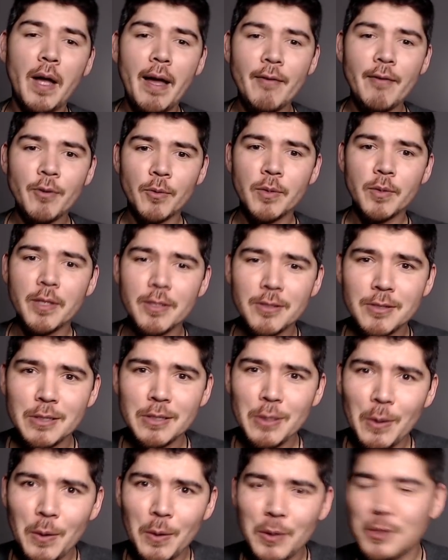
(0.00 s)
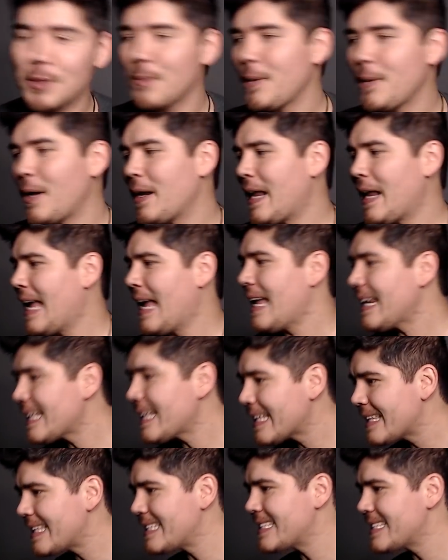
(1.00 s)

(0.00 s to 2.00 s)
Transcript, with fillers: I haven't really told you about any of this